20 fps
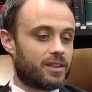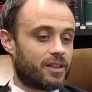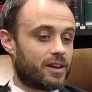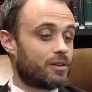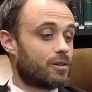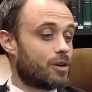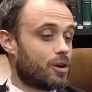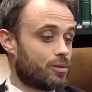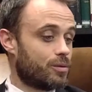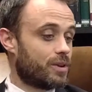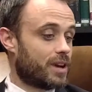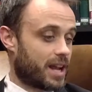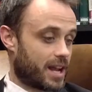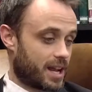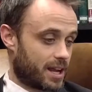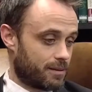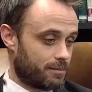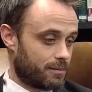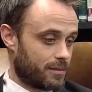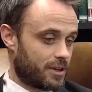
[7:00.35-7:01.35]
in their own
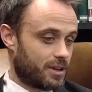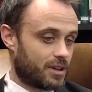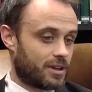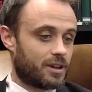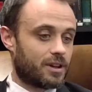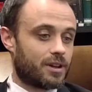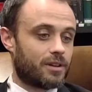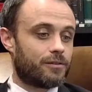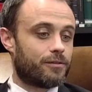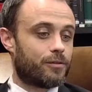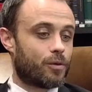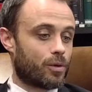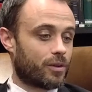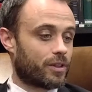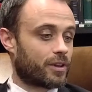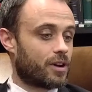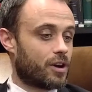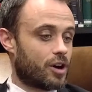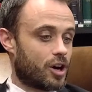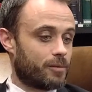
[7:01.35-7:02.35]
name
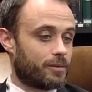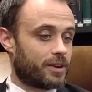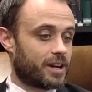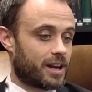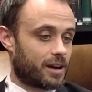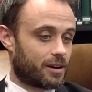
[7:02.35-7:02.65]
for the common